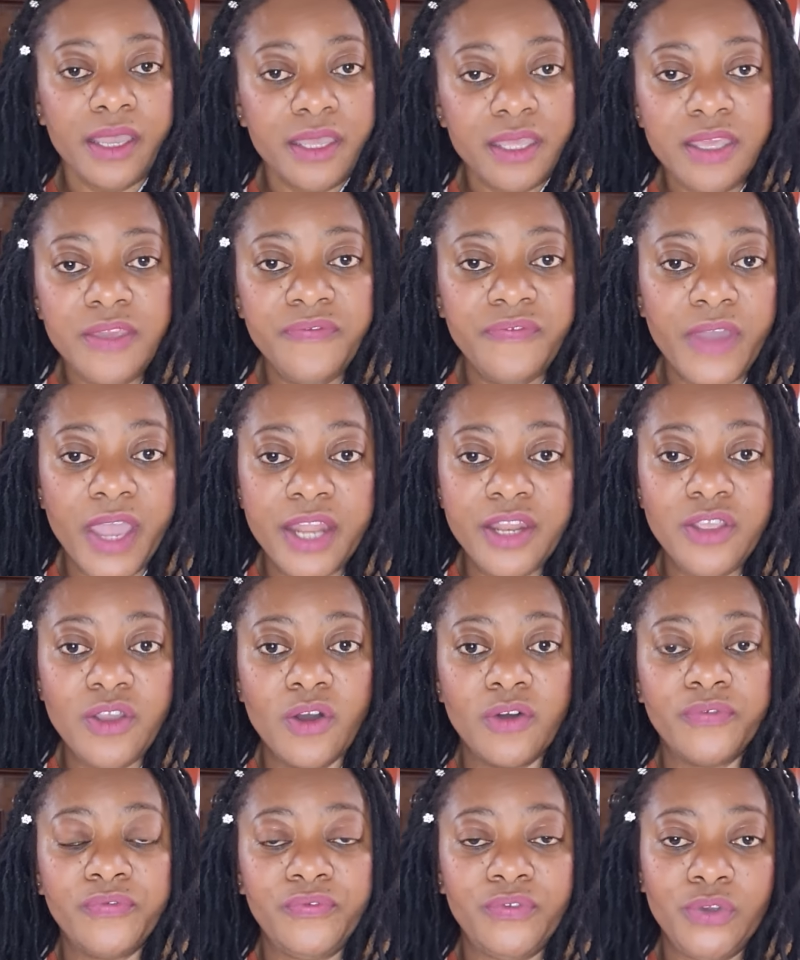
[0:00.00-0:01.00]
if any
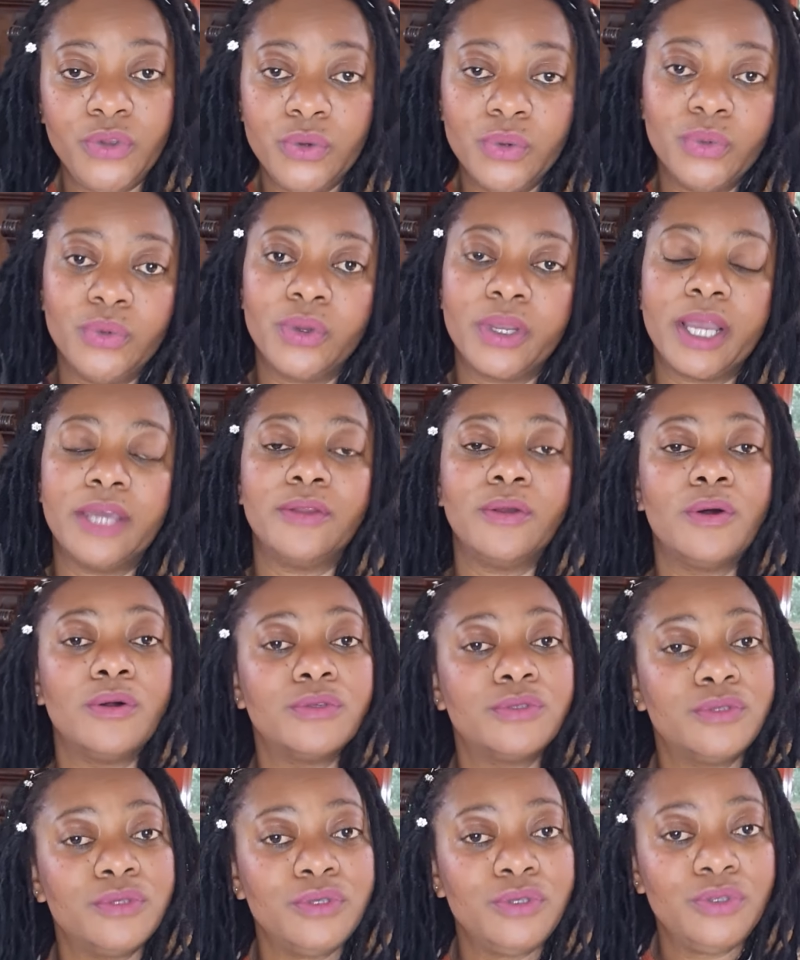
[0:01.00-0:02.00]
of you can
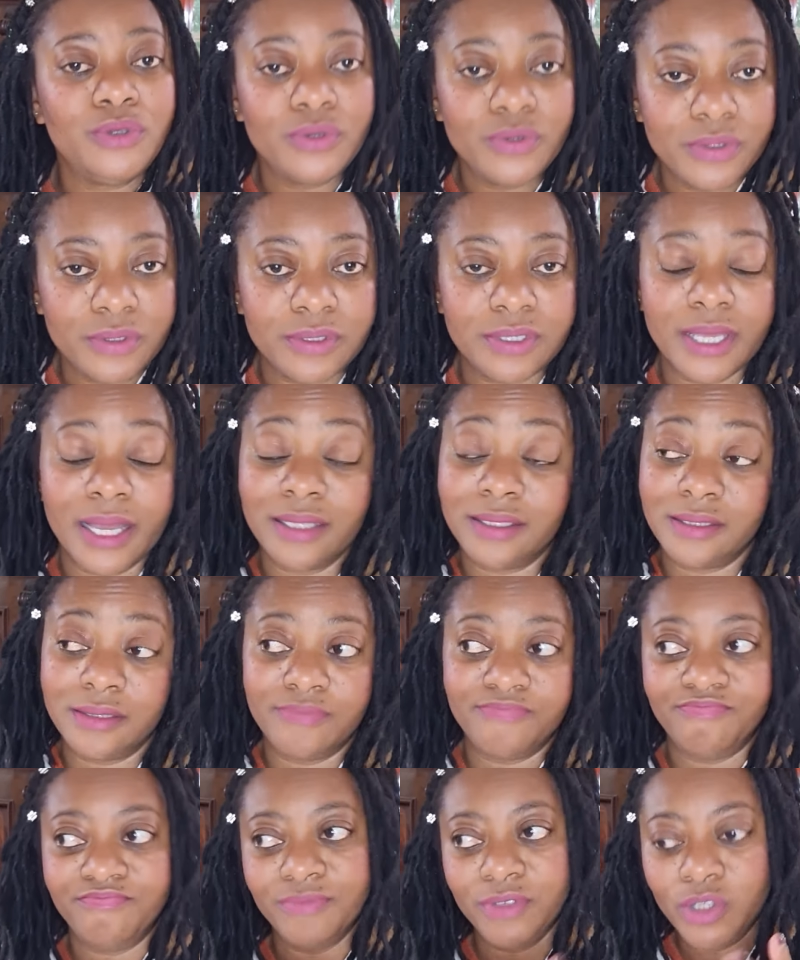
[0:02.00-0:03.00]
also use that,
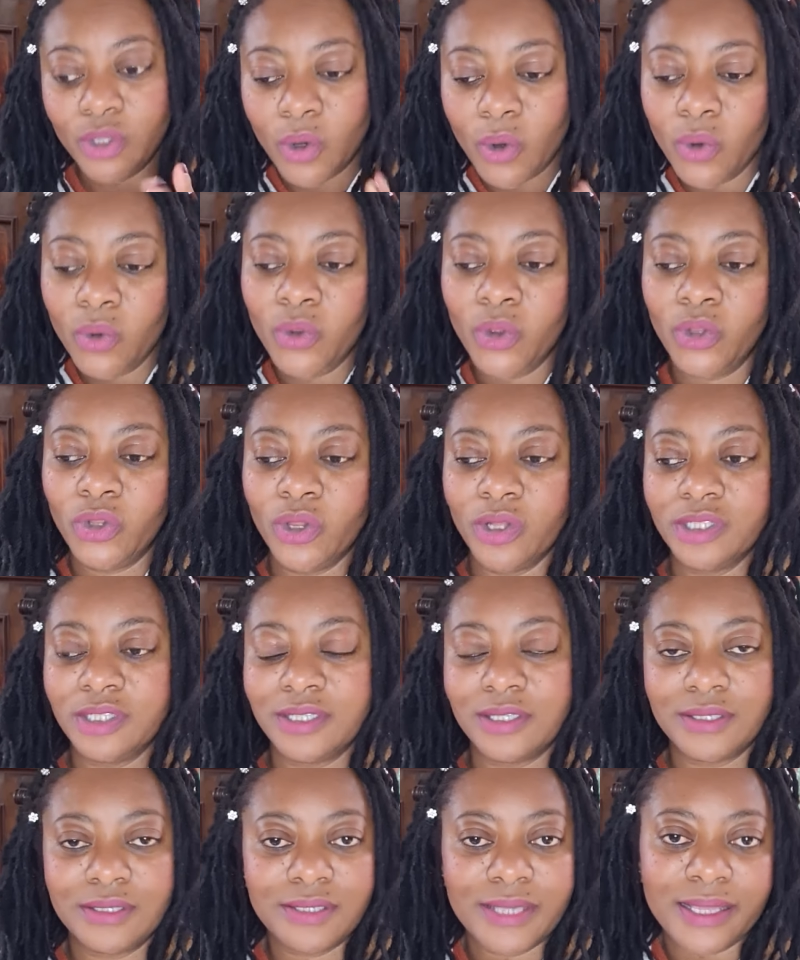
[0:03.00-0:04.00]
you know, you're not
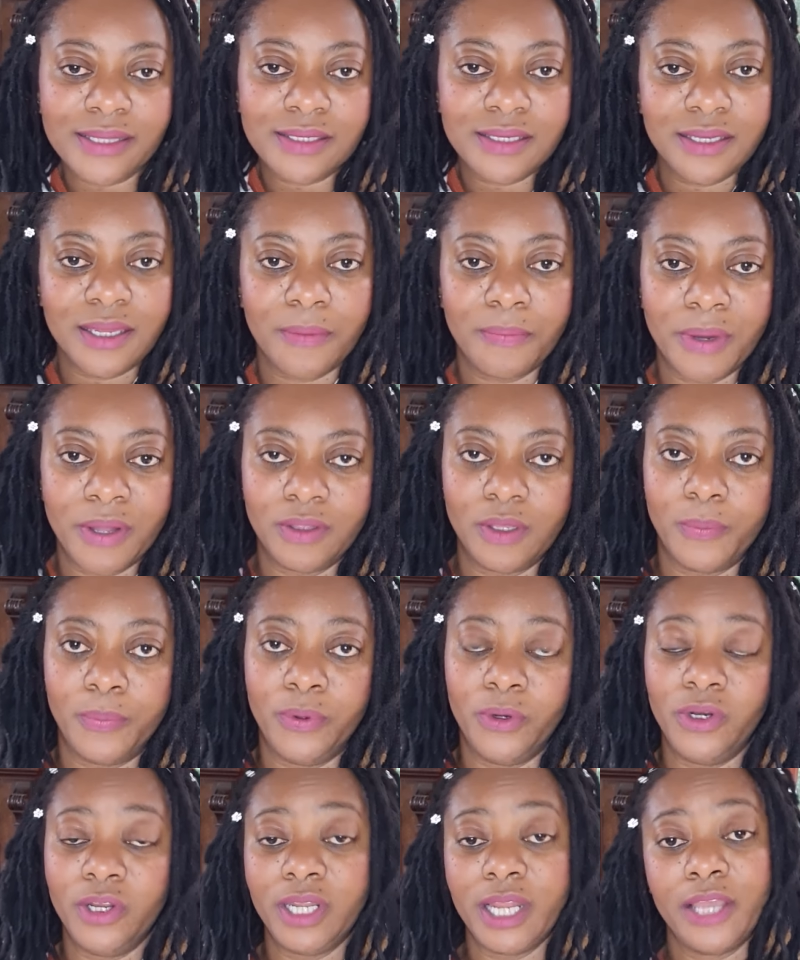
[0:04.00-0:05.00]
certain about the
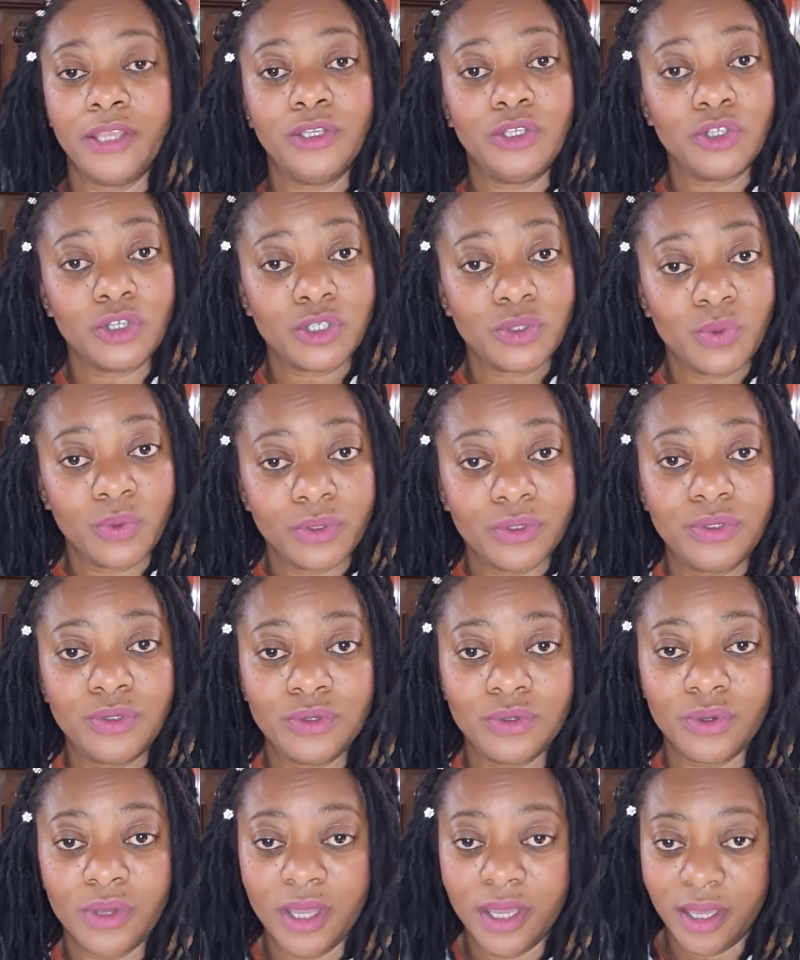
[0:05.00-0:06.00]
product and you just want
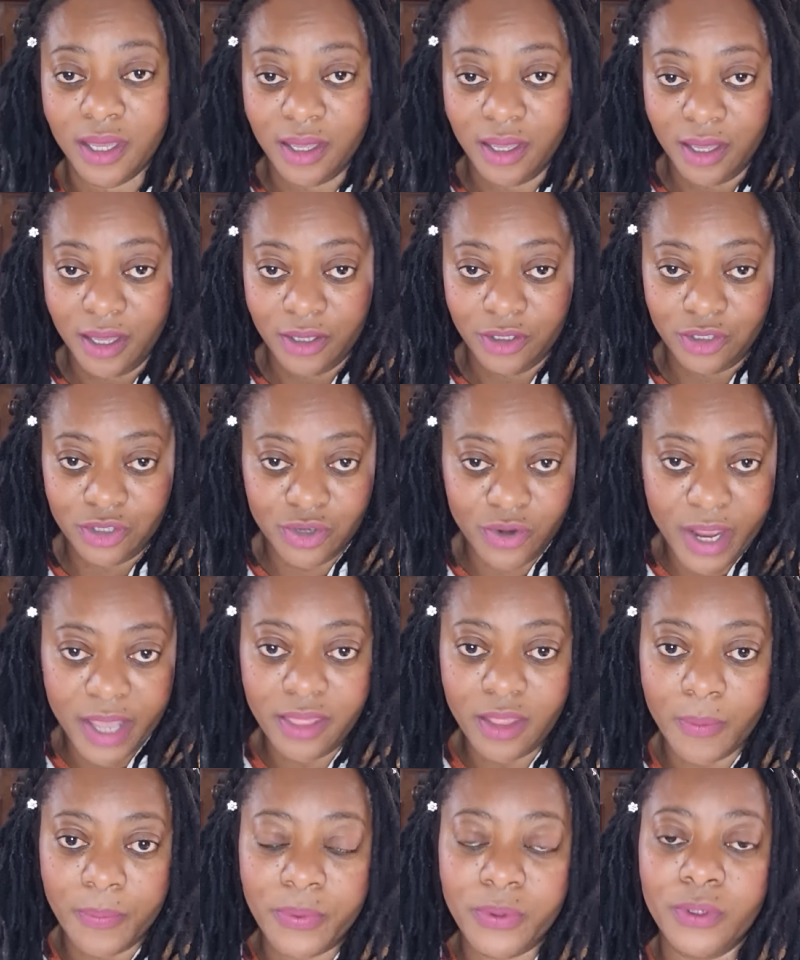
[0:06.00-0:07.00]
to try
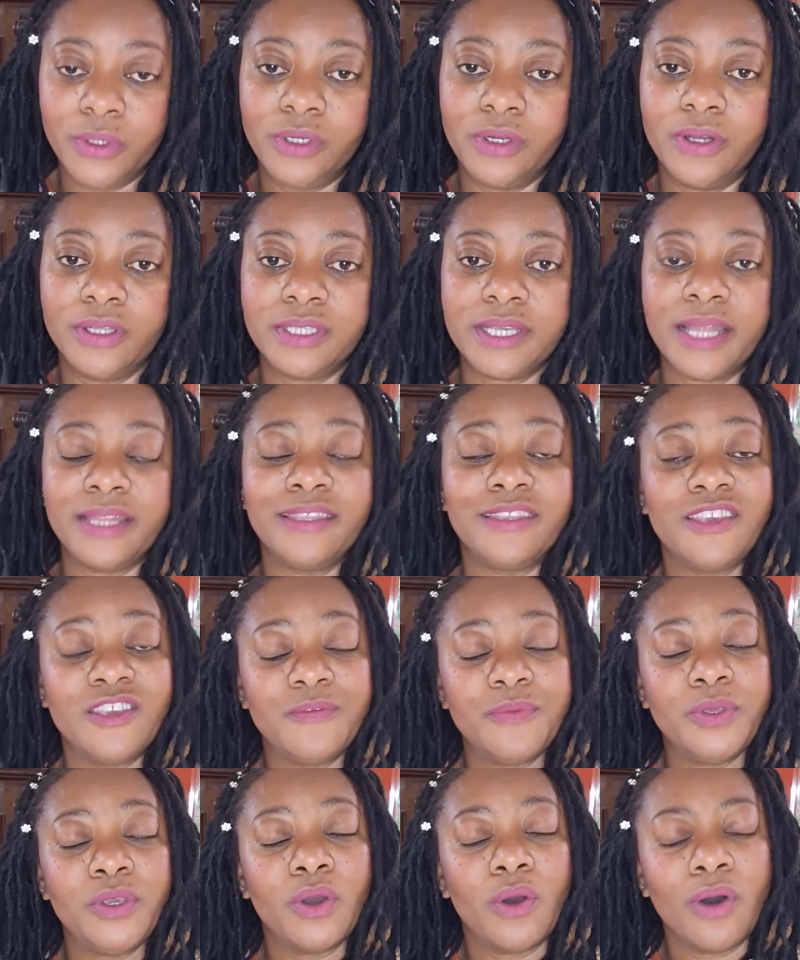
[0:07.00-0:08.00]
the product and
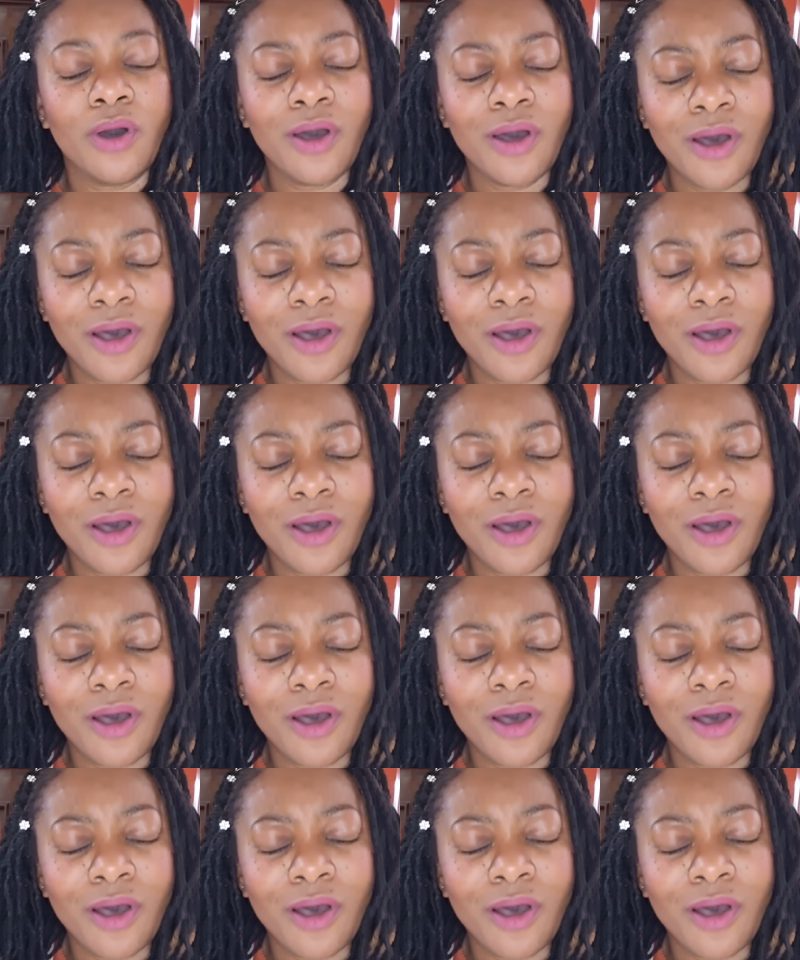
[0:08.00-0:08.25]
give me your